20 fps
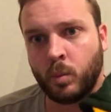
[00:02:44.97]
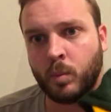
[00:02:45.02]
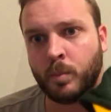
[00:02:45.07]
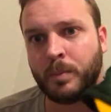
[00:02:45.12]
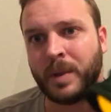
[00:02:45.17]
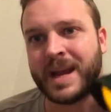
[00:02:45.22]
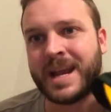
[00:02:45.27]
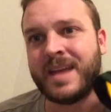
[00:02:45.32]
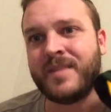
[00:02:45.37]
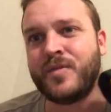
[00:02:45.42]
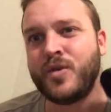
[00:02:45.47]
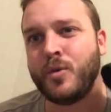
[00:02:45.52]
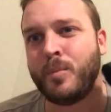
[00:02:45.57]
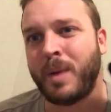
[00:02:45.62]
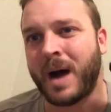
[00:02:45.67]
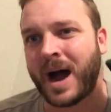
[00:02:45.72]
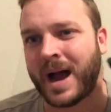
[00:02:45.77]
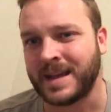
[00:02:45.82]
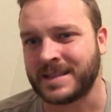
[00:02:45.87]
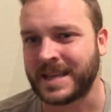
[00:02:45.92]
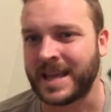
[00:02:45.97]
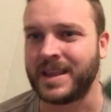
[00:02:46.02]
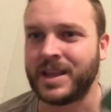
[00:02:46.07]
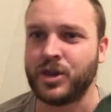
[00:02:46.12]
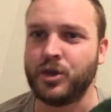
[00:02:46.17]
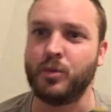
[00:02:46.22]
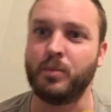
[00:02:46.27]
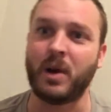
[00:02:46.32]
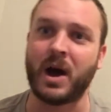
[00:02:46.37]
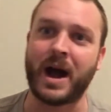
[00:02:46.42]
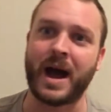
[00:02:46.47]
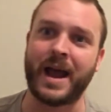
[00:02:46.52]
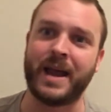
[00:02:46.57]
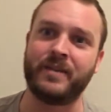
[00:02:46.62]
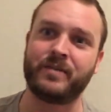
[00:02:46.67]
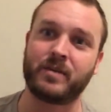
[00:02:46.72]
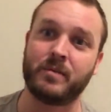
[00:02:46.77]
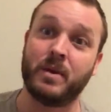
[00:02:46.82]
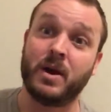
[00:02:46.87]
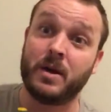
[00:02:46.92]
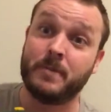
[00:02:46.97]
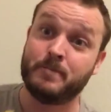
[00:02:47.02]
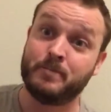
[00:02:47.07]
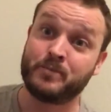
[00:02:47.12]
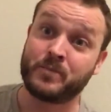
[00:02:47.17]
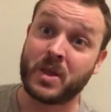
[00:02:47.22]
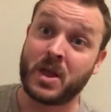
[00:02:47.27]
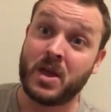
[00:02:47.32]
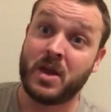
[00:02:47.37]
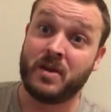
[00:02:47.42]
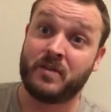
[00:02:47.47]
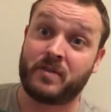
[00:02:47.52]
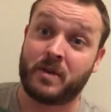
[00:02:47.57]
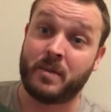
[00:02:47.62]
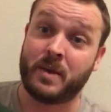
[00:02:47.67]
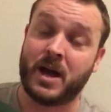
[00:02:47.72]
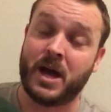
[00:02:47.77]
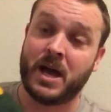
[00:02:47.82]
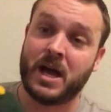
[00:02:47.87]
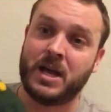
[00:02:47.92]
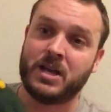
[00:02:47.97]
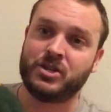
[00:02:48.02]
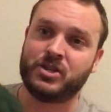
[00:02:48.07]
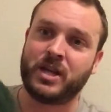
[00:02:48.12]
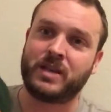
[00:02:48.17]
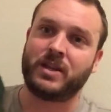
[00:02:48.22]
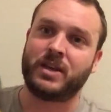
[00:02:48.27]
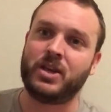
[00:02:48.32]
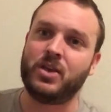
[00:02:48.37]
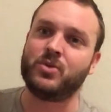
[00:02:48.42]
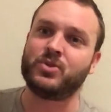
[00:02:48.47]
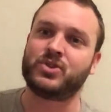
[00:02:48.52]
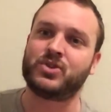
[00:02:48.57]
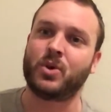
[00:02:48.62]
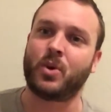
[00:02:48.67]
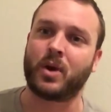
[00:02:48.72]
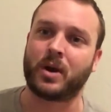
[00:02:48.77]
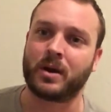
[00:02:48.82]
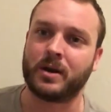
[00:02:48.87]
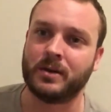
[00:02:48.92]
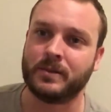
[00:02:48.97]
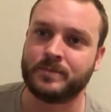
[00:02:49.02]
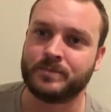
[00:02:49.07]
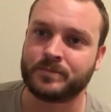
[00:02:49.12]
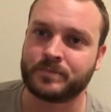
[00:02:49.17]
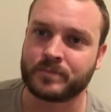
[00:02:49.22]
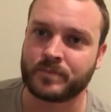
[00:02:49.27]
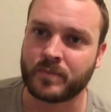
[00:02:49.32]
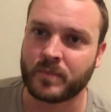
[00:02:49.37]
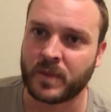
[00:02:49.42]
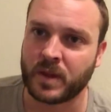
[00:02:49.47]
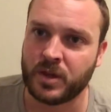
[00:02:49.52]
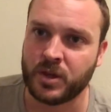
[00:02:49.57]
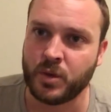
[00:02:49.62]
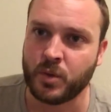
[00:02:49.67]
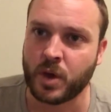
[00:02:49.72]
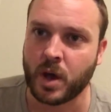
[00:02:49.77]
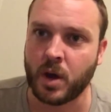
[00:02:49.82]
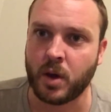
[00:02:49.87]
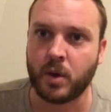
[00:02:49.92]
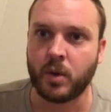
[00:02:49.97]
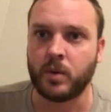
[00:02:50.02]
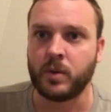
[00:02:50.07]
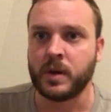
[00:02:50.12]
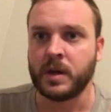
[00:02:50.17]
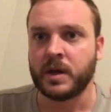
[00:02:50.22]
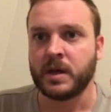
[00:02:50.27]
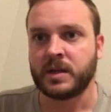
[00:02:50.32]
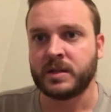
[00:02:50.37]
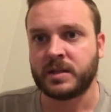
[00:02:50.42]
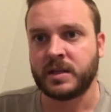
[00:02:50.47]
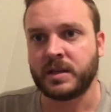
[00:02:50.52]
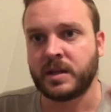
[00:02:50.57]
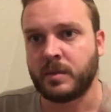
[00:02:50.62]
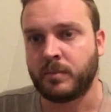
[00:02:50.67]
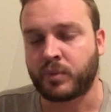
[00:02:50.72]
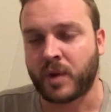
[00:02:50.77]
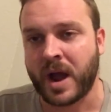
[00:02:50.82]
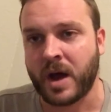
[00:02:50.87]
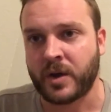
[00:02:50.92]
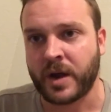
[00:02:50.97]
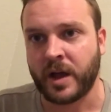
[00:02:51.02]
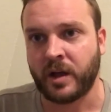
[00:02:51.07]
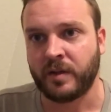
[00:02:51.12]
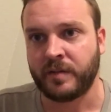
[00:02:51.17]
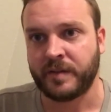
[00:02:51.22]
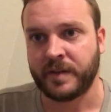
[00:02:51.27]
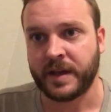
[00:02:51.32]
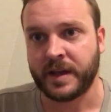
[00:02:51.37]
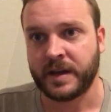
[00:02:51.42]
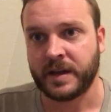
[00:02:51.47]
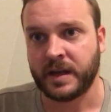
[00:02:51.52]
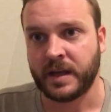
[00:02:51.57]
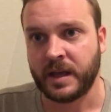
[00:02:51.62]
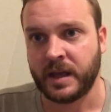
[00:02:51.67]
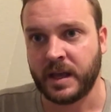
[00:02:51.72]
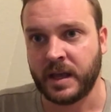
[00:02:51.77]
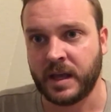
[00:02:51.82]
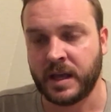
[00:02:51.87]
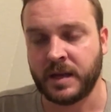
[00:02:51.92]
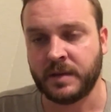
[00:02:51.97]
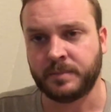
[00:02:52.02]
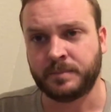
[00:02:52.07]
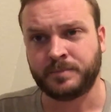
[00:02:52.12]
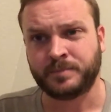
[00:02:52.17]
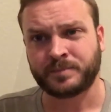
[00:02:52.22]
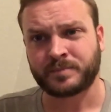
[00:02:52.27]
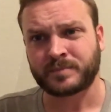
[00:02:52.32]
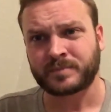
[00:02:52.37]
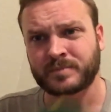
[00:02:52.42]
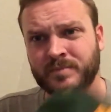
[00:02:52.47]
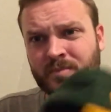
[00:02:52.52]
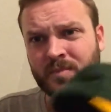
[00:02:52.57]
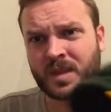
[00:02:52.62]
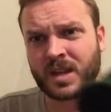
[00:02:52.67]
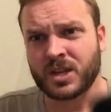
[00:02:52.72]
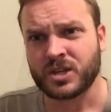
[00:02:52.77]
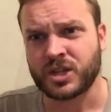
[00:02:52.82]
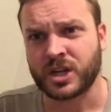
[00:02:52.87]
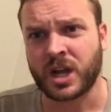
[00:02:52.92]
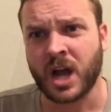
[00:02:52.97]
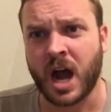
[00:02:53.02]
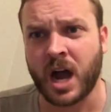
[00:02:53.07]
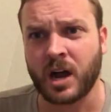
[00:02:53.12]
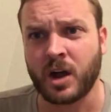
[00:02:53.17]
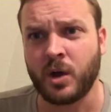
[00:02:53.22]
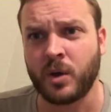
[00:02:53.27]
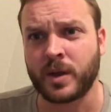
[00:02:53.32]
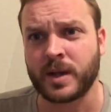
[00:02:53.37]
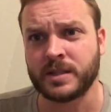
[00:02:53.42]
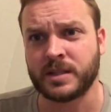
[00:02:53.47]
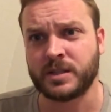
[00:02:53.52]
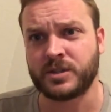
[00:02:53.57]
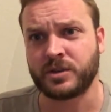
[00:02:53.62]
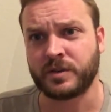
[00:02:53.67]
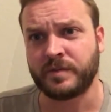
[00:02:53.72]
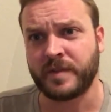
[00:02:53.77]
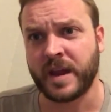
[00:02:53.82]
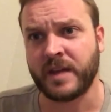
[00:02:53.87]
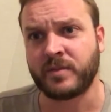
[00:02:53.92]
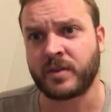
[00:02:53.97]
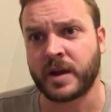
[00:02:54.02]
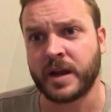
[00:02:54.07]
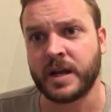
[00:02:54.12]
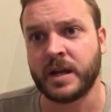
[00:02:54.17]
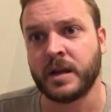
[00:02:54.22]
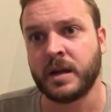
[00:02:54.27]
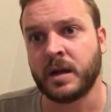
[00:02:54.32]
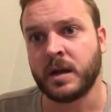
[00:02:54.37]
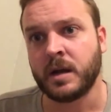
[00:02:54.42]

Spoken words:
But if you buy, say that you buy from a gently used store, you go to the Brown Elephant in Chicago because it's your favorite